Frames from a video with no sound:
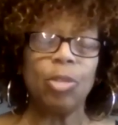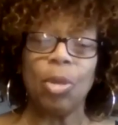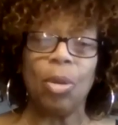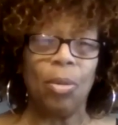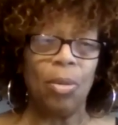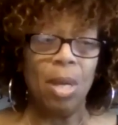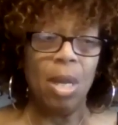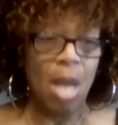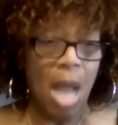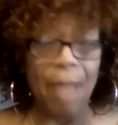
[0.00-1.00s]
So
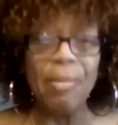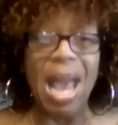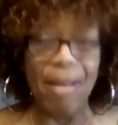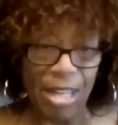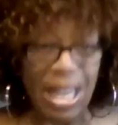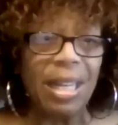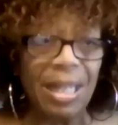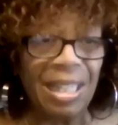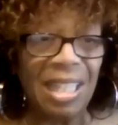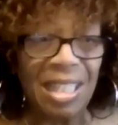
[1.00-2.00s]
I'm
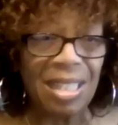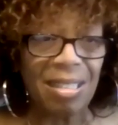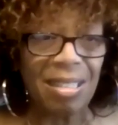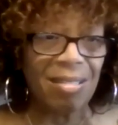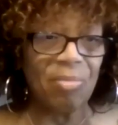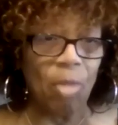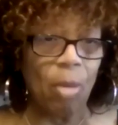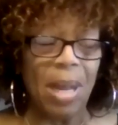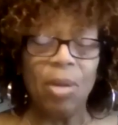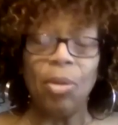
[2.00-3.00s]
navigating this on
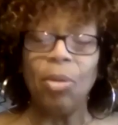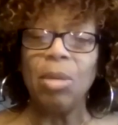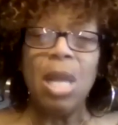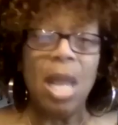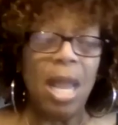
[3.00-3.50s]
my own.